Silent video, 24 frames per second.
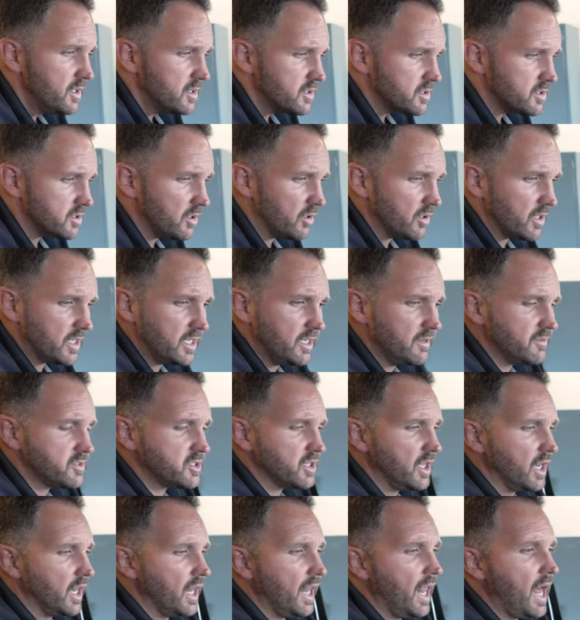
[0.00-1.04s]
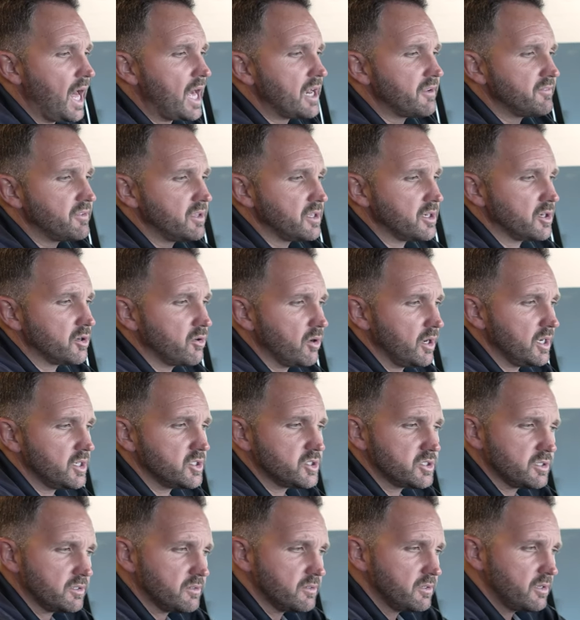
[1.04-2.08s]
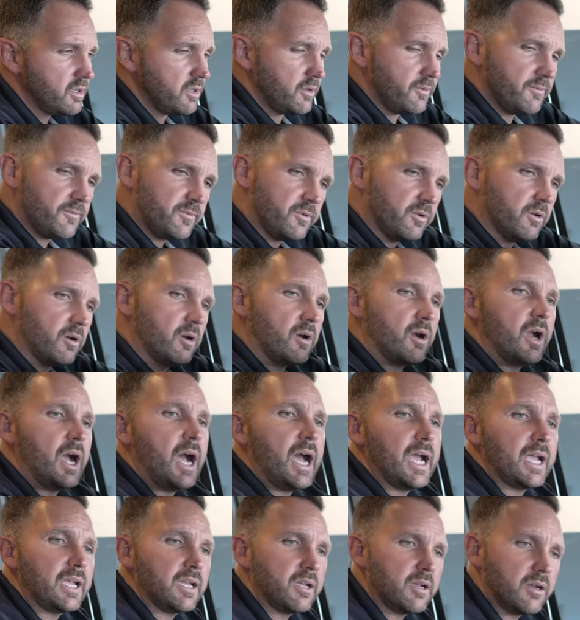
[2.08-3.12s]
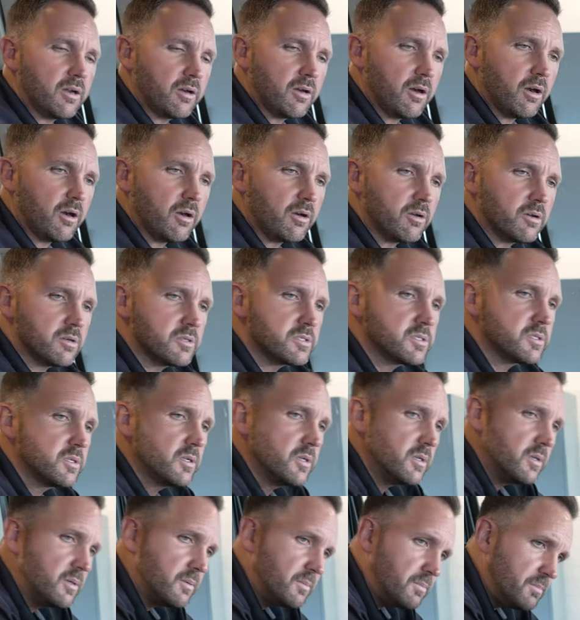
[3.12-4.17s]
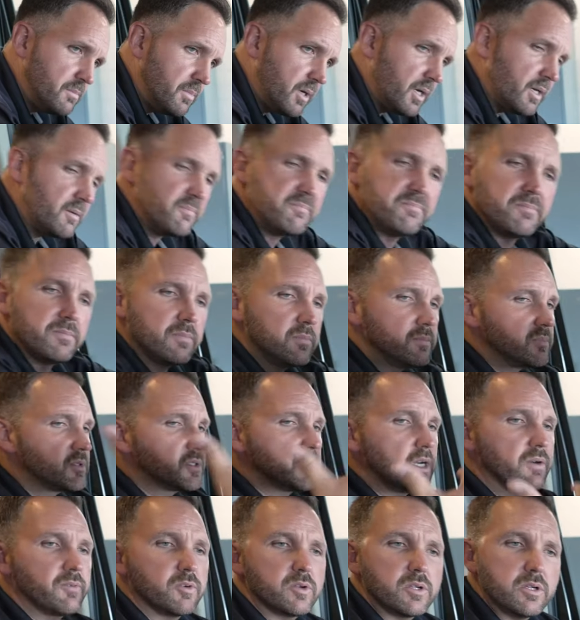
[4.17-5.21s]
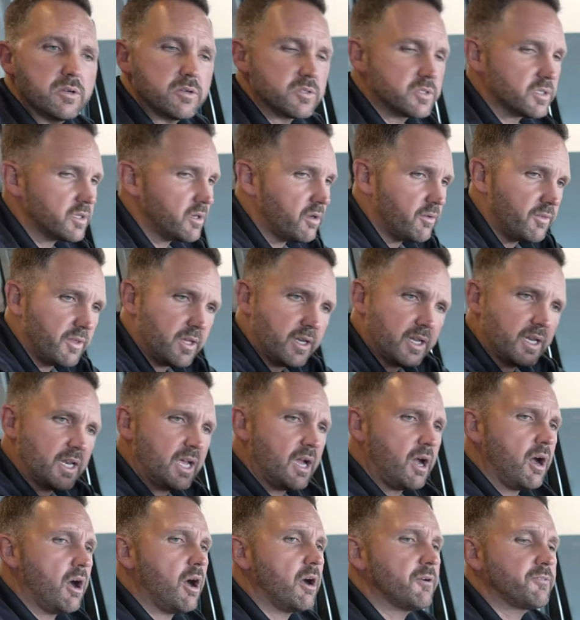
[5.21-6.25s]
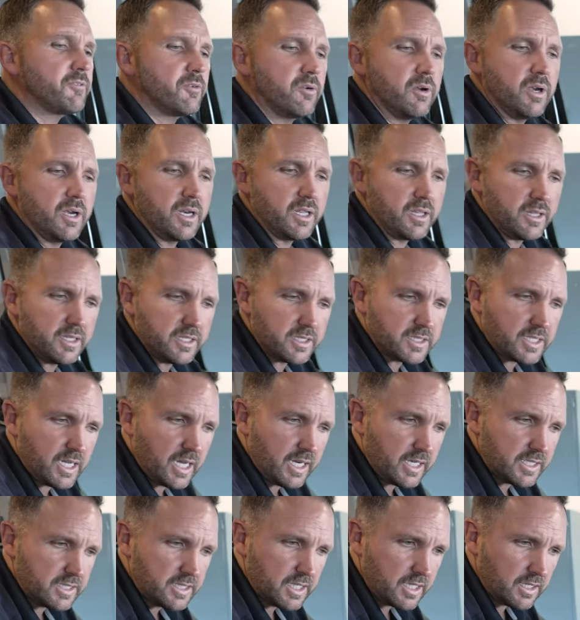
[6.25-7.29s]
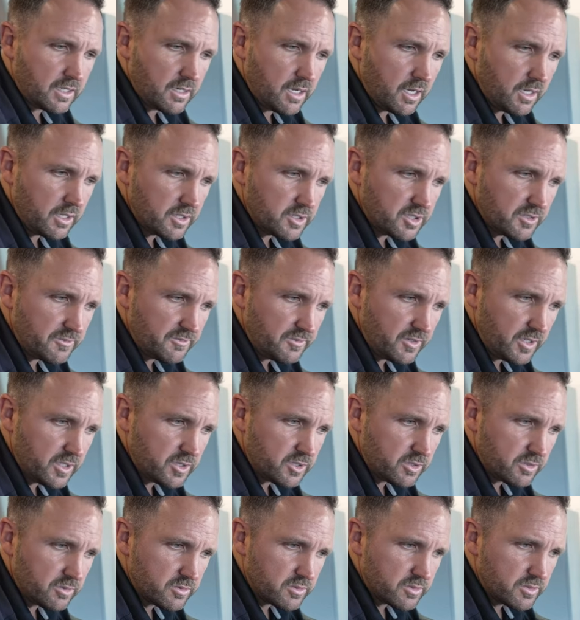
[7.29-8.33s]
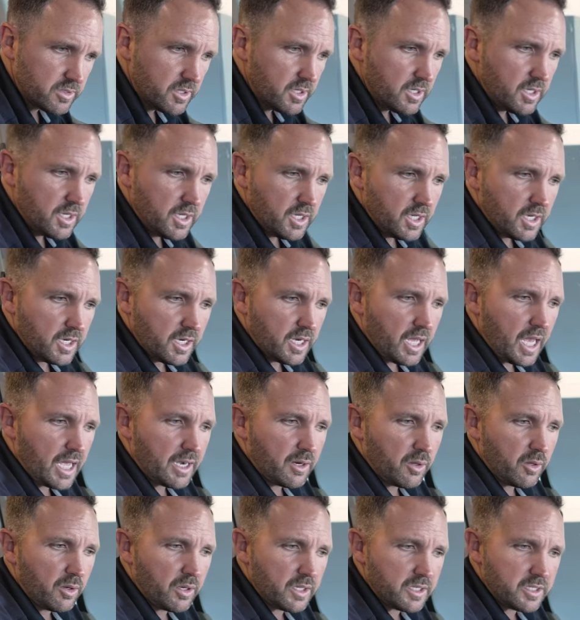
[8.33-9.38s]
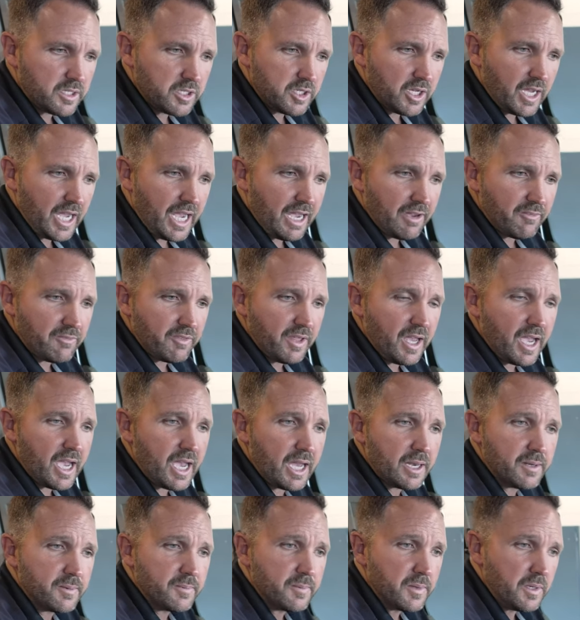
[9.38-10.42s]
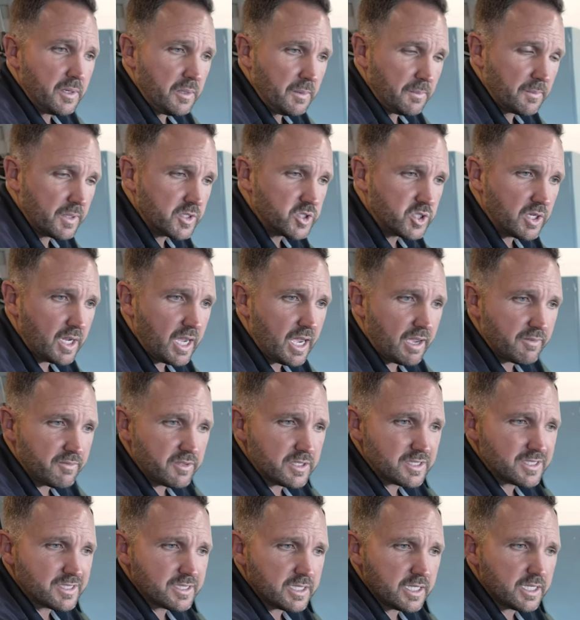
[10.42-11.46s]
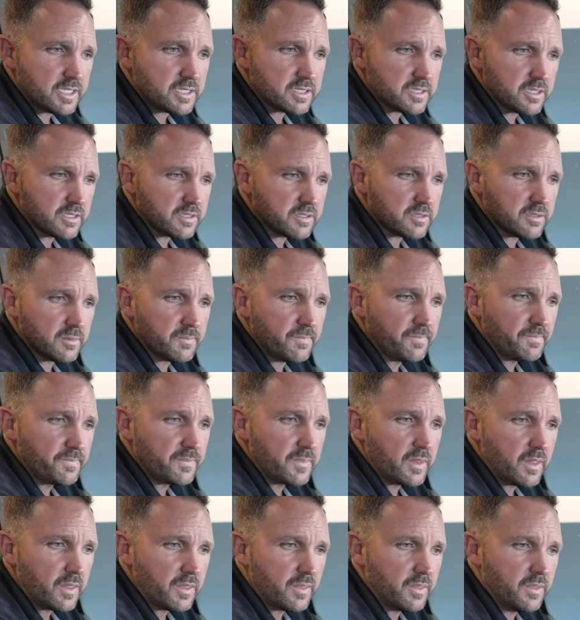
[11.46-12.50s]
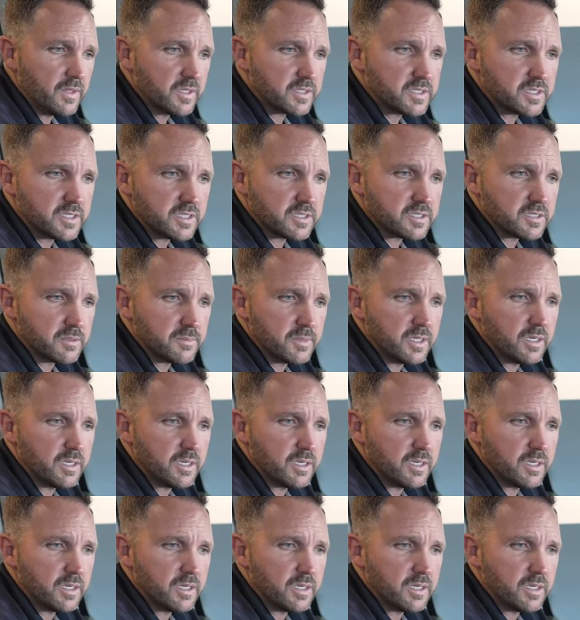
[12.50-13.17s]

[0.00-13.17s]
So it gives you a lot of integration for our high-end cars, but several years ago they didn't offer any of these kind of technology features. Not only do you have that, but you have this sync system. This system